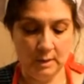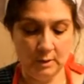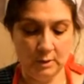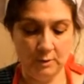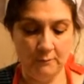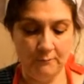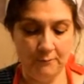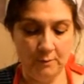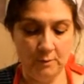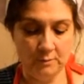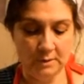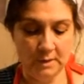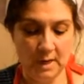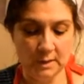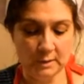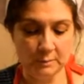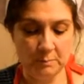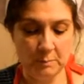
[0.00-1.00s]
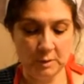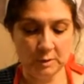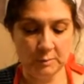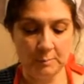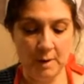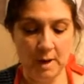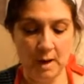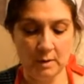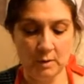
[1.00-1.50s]
your food tastes
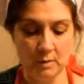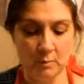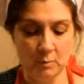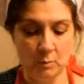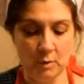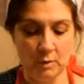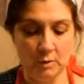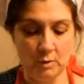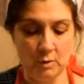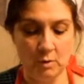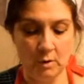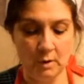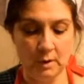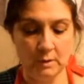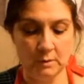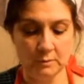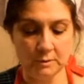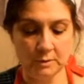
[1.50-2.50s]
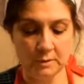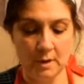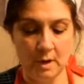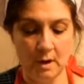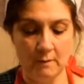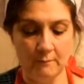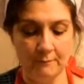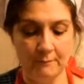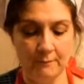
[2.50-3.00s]
much better when you cook it
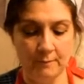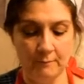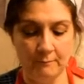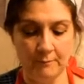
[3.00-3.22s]
yourself